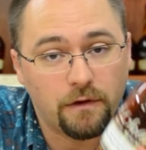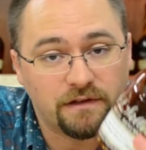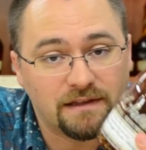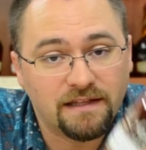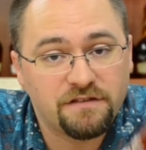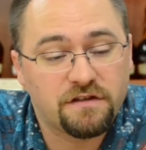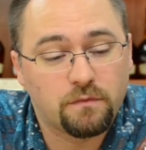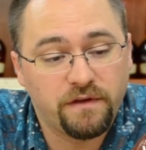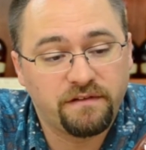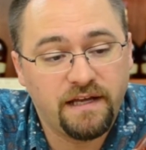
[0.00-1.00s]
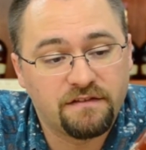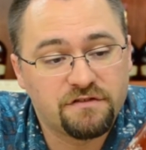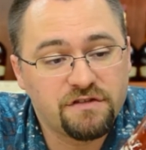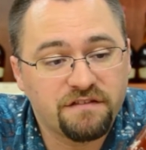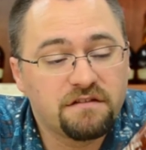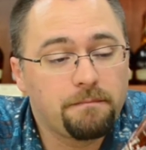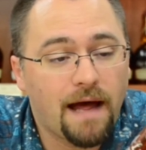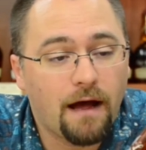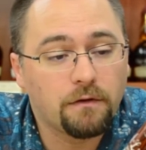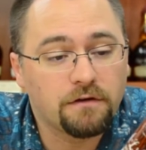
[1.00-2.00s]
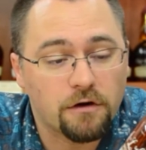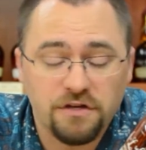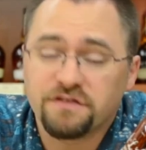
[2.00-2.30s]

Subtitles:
a delicious whiskey. It's just about, or just